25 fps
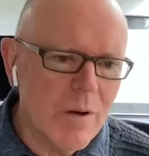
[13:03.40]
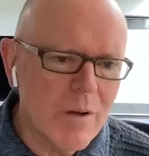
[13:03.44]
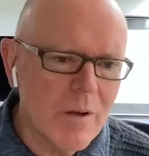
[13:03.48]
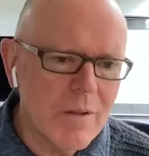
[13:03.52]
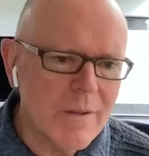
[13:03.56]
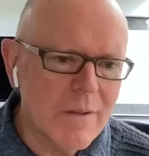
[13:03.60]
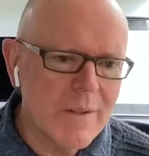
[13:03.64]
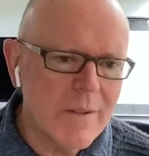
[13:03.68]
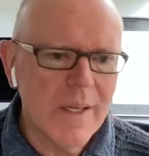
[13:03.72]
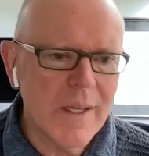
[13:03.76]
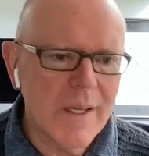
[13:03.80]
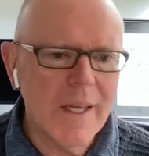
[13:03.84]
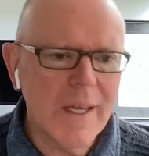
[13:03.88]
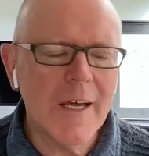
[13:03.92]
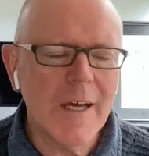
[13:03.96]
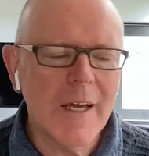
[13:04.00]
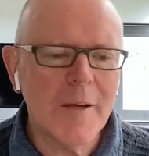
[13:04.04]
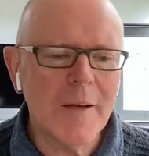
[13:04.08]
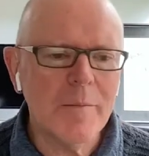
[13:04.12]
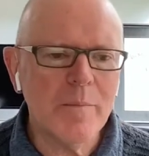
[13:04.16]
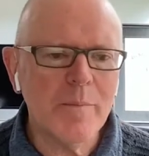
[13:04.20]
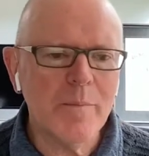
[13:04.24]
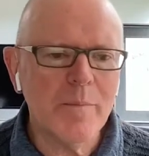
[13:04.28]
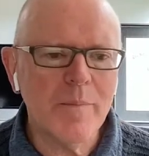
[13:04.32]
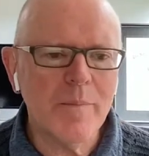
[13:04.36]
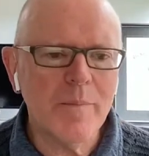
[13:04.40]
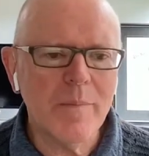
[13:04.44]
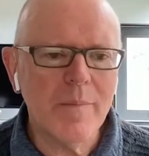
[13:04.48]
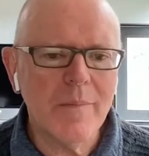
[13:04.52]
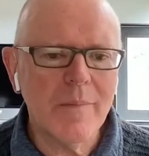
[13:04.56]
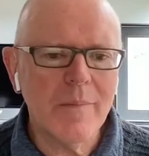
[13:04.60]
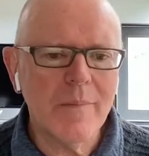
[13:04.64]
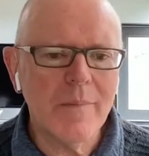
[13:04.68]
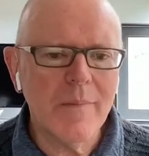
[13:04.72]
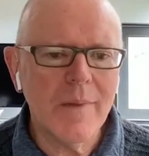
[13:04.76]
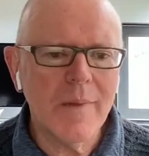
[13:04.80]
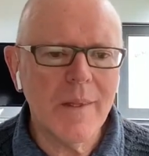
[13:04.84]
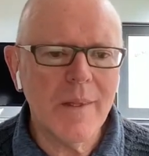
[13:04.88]
old, um,
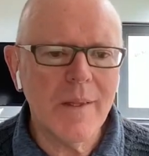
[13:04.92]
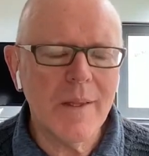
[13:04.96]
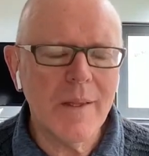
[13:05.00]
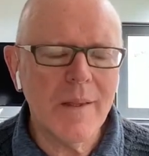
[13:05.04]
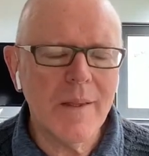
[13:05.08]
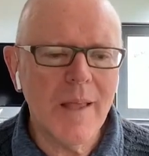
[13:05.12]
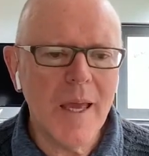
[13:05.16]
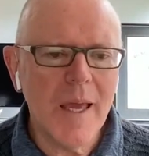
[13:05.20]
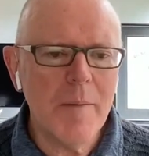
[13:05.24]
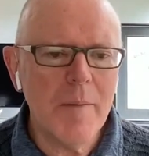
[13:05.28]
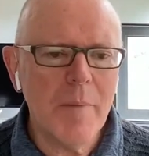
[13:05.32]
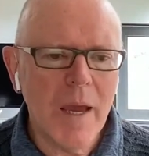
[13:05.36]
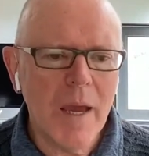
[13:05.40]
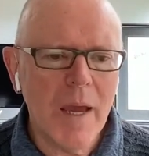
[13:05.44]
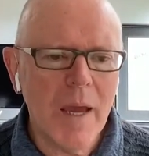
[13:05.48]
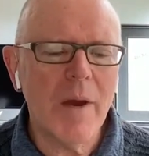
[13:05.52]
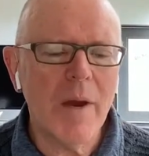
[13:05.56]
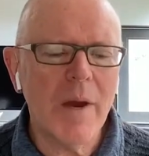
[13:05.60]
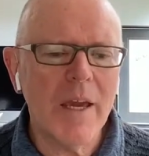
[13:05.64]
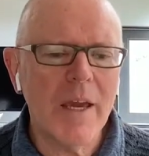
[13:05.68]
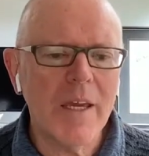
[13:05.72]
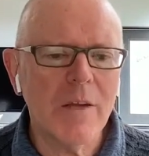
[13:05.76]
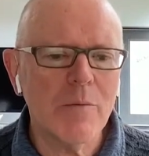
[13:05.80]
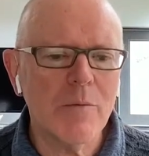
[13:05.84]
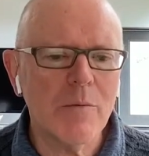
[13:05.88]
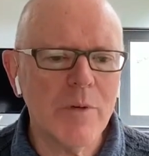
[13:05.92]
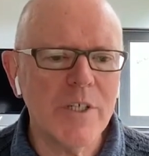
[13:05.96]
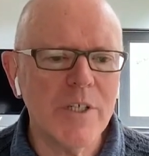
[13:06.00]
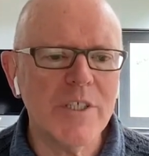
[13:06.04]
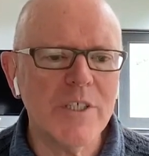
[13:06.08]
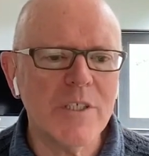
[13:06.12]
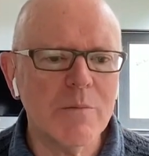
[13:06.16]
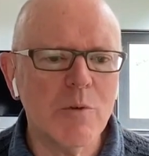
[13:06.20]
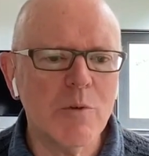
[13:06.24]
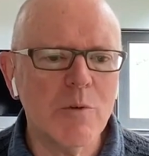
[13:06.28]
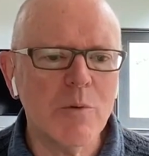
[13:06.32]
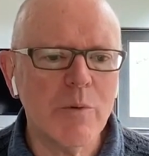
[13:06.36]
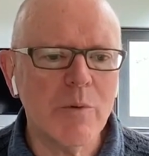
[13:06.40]
they may make a
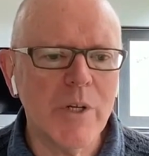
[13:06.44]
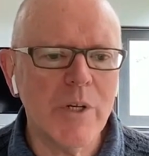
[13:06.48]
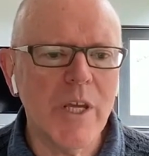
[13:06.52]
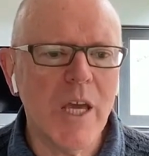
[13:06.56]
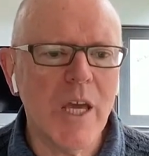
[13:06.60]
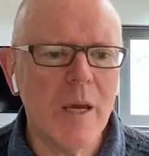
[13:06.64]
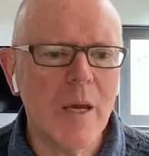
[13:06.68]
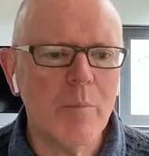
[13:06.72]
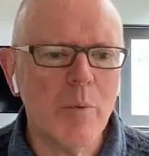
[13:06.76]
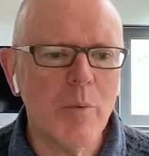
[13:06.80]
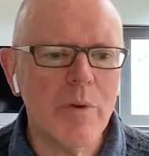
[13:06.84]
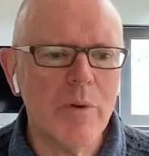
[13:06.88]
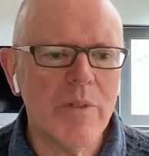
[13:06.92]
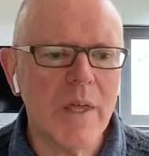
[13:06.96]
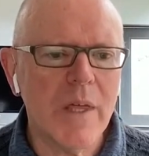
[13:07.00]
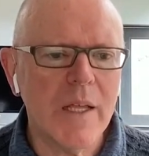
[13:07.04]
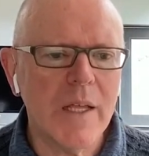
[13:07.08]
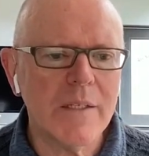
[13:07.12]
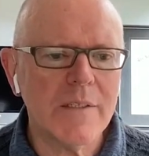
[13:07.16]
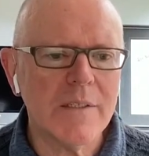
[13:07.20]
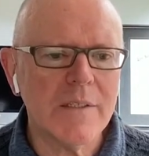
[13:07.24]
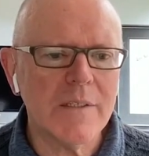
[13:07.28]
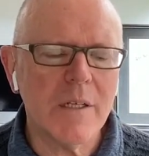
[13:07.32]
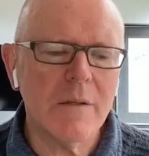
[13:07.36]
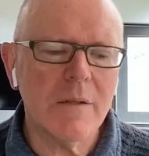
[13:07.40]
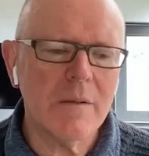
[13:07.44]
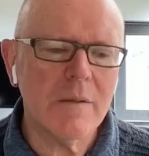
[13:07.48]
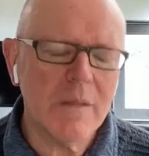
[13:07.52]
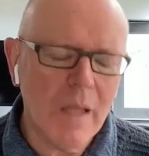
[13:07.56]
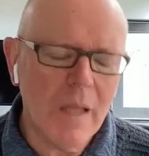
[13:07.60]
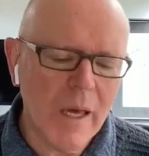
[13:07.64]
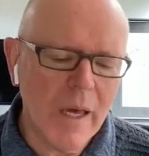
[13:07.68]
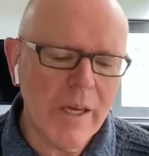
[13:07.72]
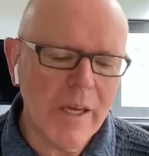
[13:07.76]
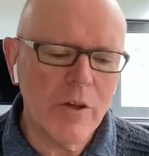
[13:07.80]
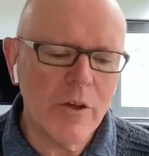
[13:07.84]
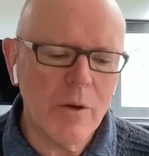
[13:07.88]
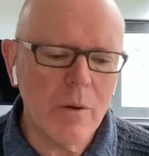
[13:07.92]
reasonable rehab with that. So,
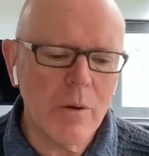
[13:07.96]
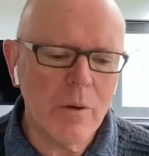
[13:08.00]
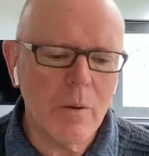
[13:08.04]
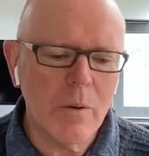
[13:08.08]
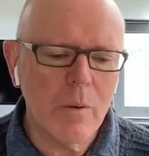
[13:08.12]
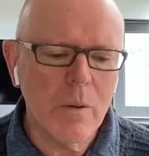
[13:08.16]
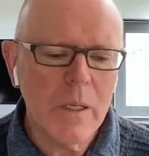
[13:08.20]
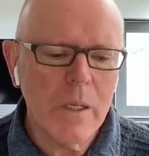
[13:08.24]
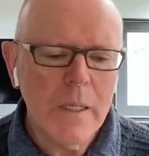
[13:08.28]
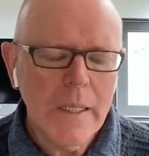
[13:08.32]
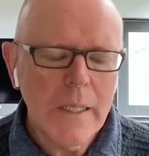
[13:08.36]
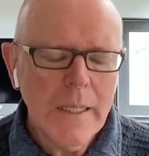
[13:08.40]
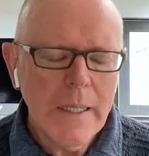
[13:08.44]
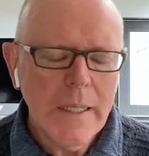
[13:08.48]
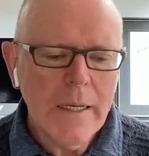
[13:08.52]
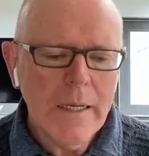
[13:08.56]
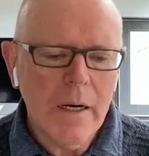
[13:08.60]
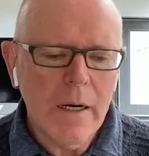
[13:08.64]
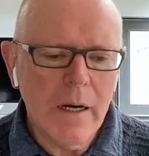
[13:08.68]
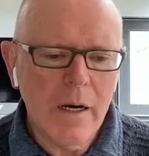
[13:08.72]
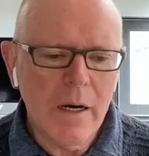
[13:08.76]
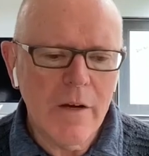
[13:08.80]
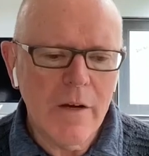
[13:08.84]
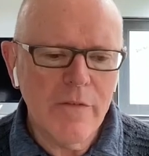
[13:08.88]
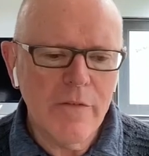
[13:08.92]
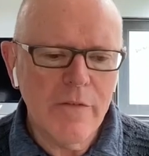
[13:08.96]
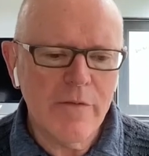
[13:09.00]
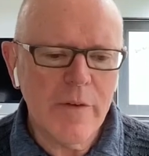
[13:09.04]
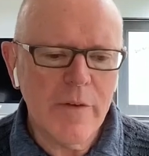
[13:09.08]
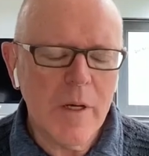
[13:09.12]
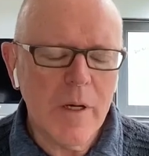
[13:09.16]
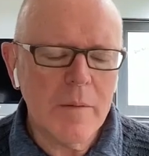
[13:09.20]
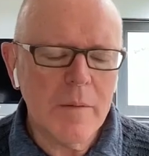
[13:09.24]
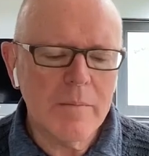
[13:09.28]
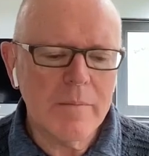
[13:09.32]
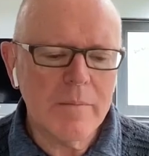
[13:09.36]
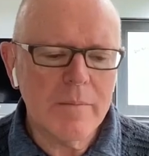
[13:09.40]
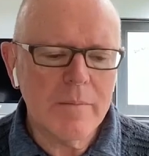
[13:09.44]
like you, I've
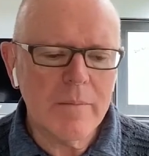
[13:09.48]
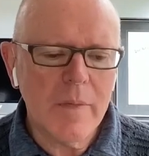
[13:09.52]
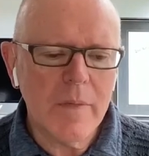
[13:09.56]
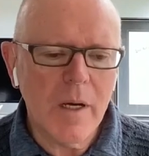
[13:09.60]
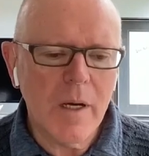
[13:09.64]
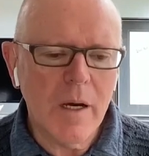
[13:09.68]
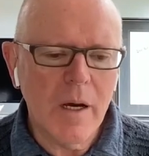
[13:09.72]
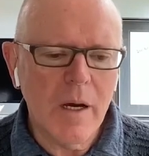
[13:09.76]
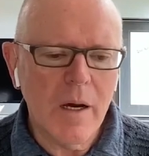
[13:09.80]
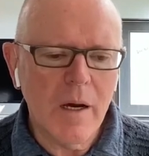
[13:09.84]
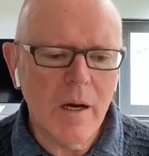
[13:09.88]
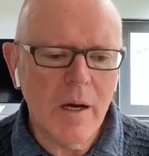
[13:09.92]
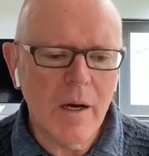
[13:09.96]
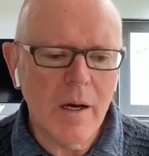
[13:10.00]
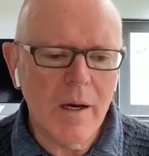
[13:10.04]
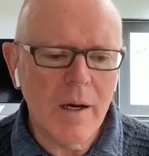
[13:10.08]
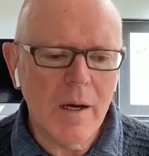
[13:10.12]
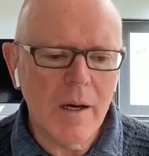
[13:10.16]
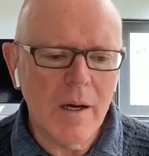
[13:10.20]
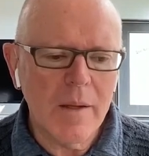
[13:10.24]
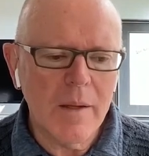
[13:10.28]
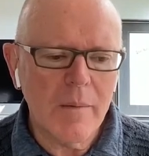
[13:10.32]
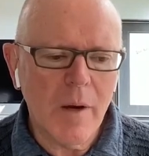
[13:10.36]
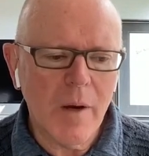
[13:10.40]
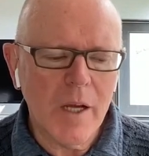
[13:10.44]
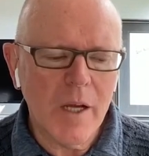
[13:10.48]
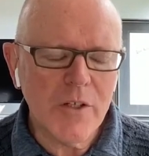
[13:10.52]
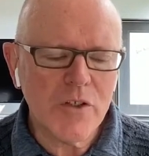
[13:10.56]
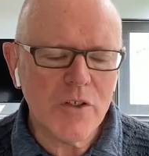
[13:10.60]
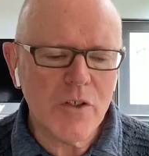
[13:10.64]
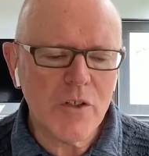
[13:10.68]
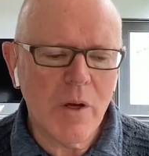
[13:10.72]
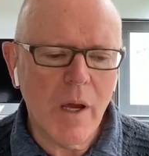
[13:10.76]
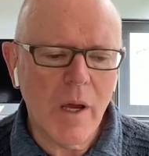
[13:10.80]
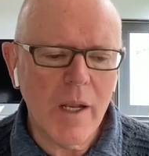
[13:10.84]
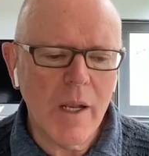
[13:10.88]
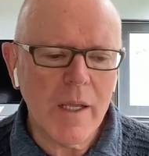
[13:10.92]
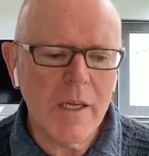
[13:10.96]
um, I, I
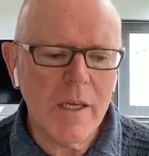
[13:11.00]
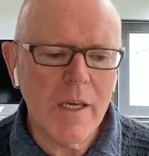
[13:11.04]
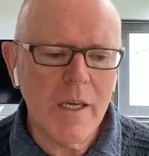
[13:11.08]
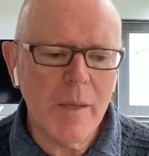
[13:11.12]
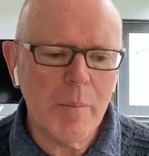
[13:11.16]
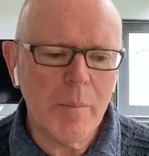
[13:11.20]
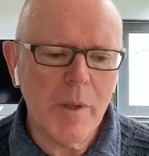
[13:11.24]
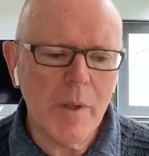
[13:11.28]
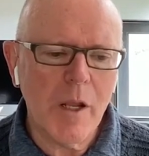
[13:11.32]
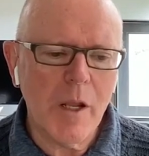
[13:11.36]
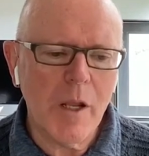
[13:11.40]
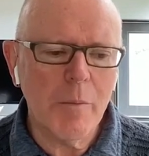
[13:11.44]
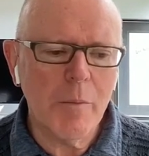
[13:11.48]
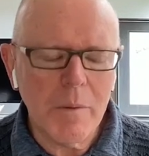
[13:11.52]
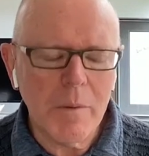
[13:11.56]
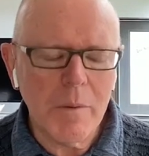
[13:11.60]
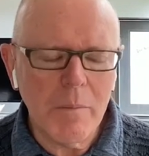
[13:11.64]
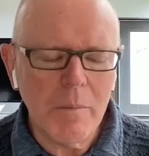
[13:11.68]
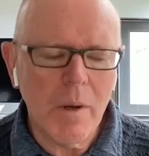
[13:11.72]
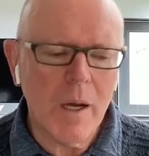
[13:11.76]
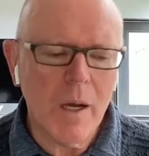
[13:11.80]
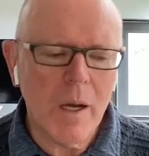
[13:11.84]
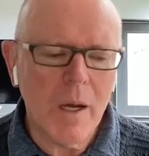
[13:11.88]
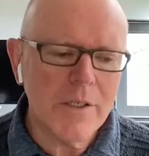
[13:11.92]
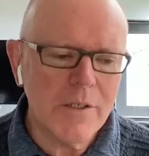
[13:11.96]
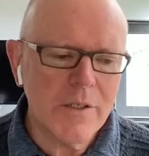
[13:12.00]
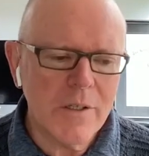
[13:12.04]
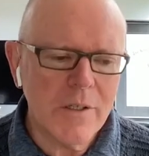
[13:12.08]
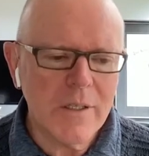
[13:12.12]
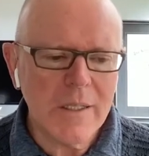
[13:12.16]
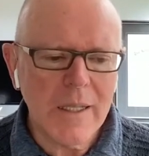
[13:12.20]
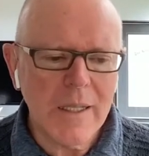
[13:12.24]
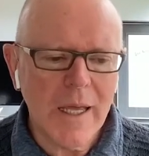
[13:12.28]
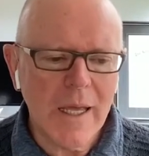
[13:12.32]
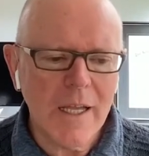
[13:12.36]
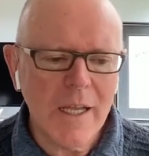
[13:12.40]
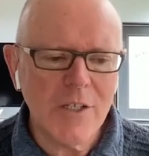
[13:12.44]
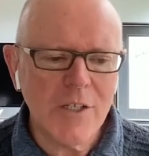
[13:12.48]
try to keep an open mind to
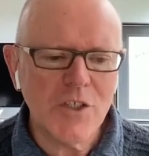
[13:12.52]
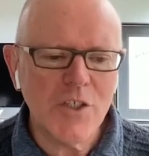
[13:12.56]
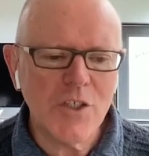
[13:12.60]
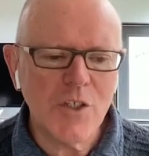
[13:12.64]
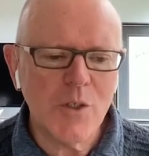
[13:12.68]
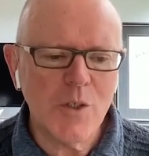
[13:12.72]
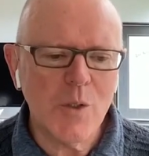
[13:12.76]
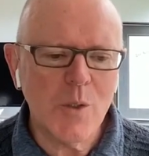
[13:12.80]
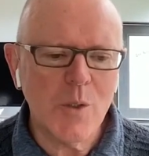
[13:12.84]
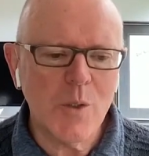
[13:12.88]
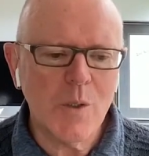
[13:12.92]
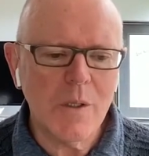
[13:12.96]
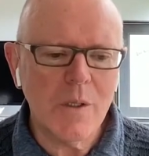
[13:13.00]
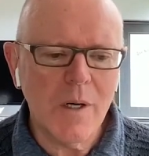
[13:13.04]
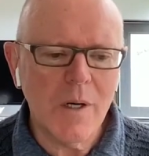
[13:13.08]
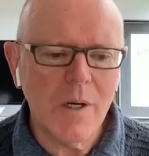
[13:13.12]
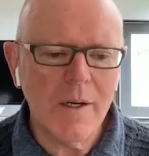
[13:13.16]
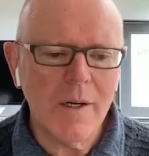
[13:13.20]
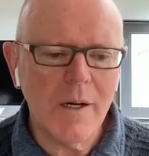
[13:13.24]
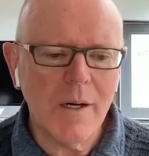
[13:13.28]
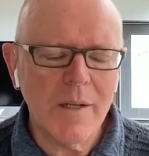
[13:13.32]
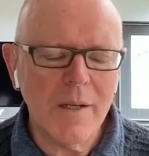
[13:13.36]
the large core.